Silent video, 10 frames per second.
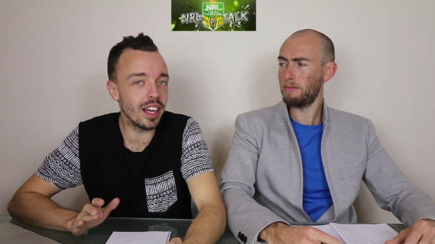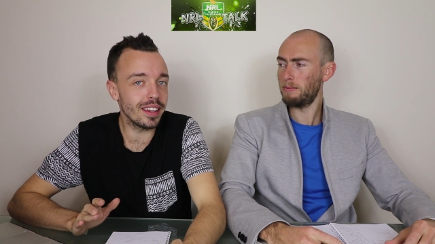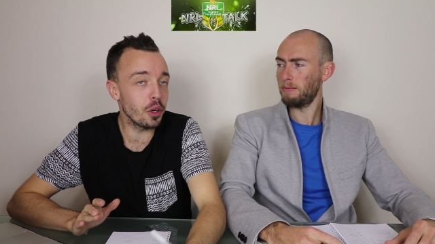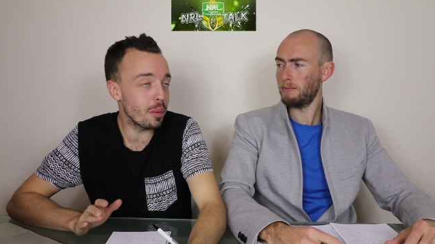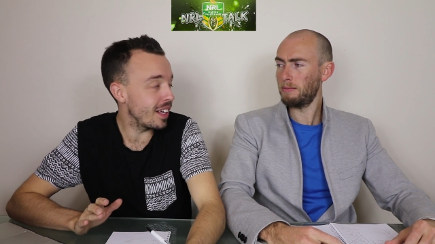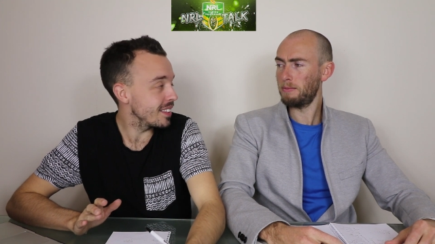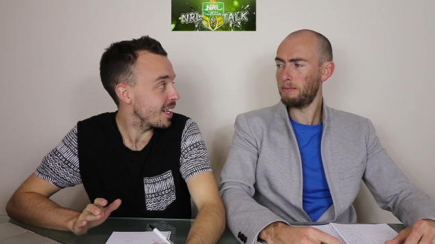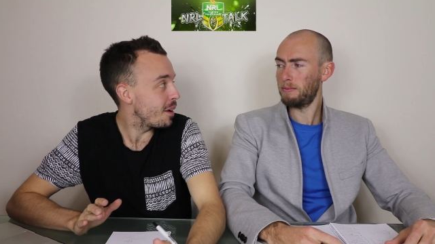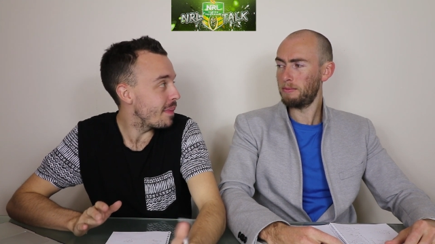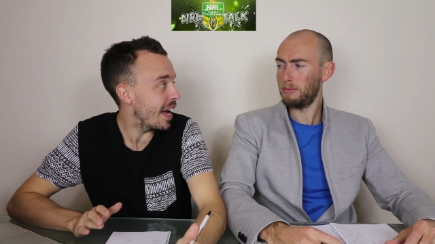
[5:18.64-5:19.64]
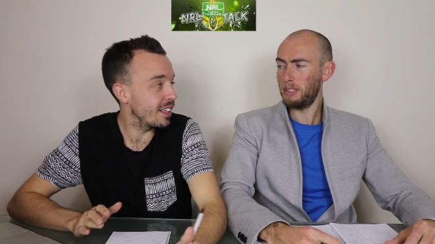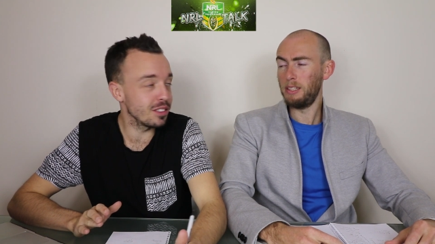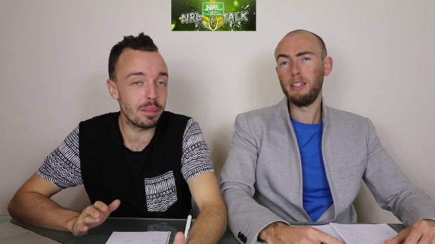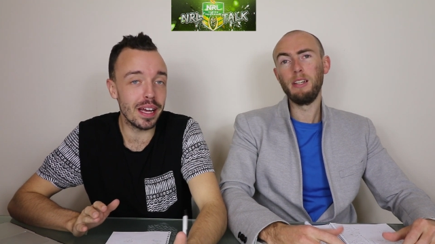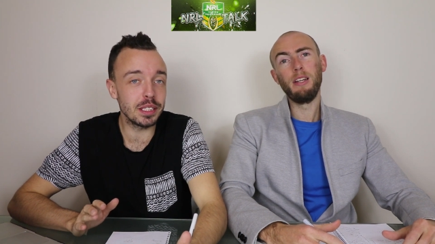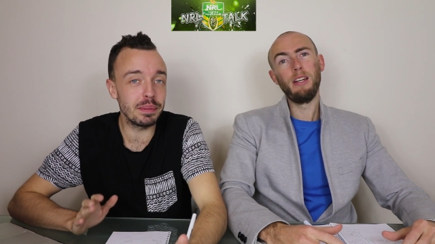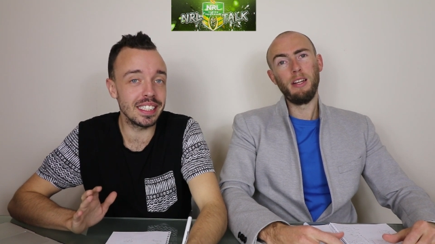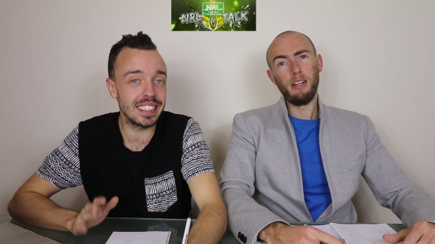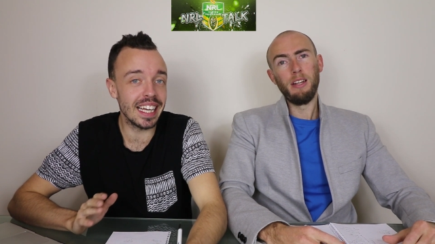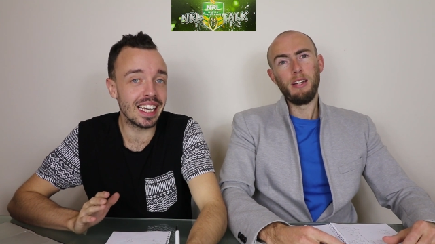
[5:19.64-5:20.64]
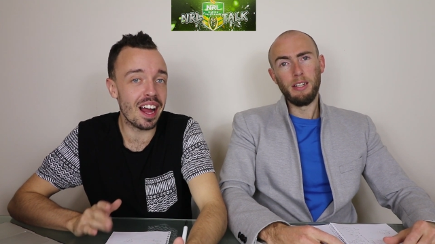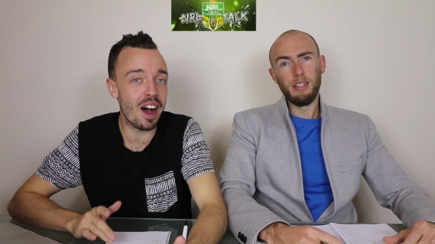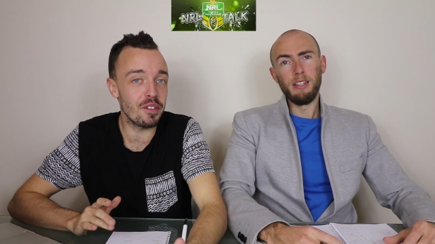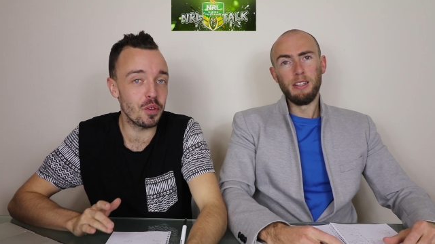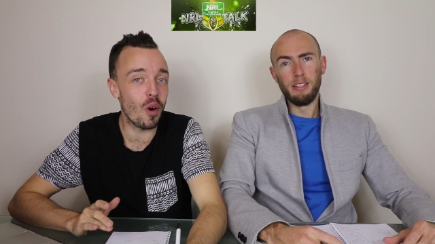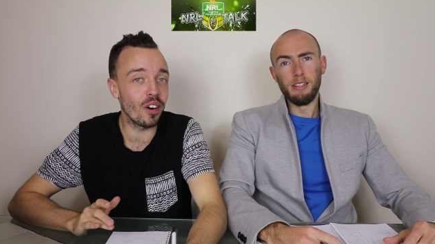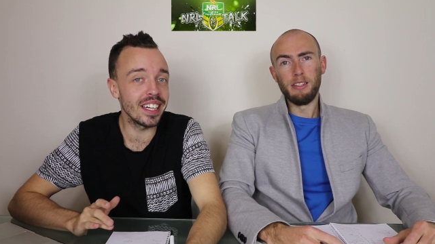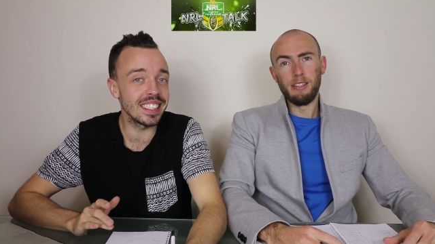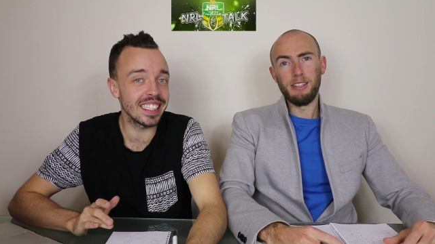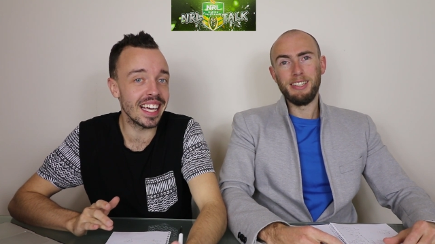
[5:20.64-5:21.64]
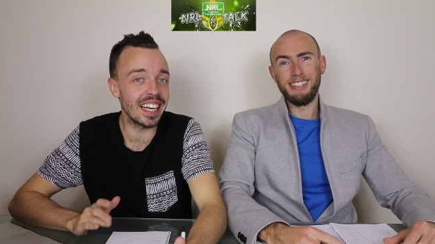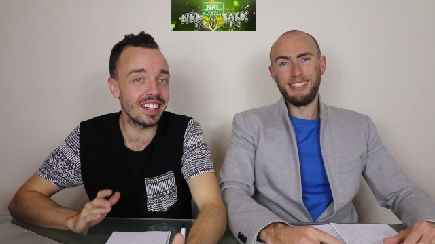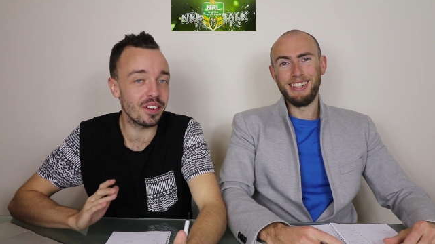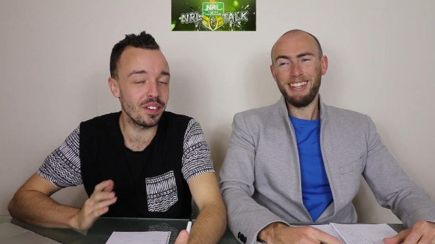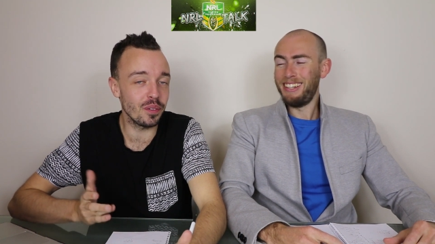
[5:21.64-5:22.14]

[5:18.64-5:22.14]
Speaker 1: like they were about to come back. It was about to be the second half of Warriors again, yeah.